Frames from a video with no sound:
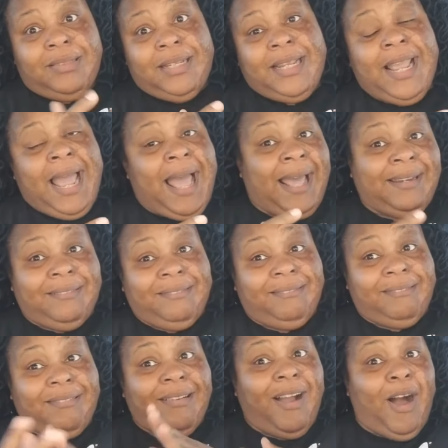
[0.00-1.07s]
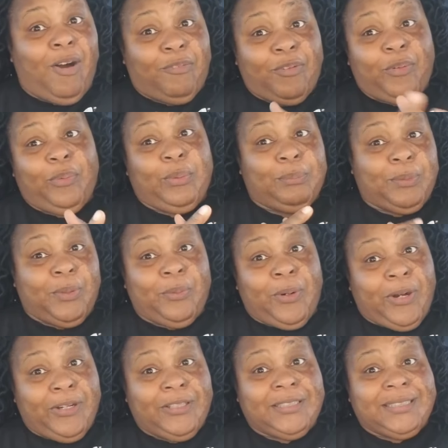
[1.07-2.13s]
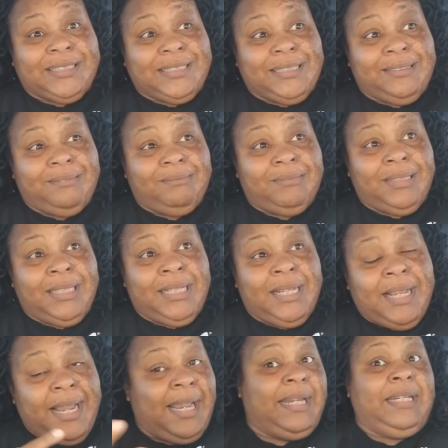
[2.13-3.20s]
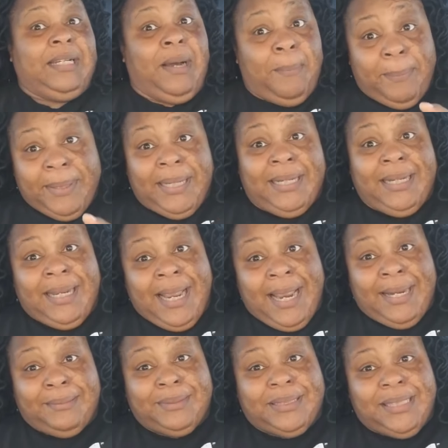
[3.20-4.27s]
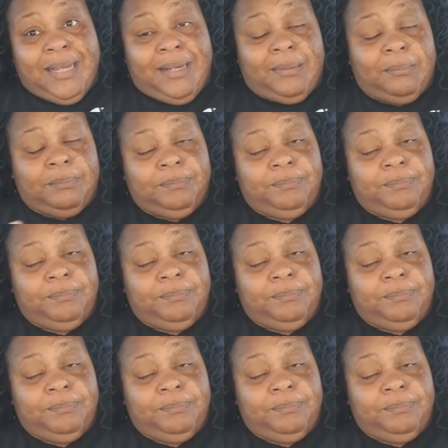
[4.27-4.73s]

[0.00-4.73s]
got off of cryptocurrency and dump it in the GameStop.